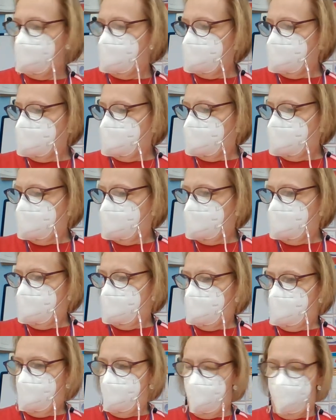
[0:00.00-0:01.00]

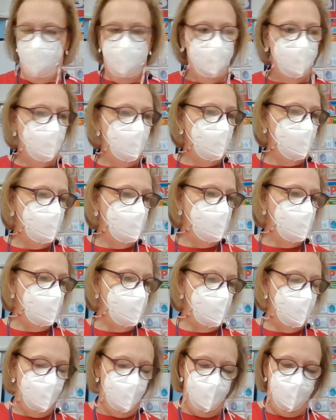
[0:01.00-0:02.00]

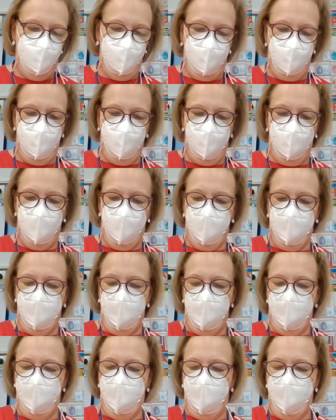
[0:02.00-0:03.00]
(no one is talking)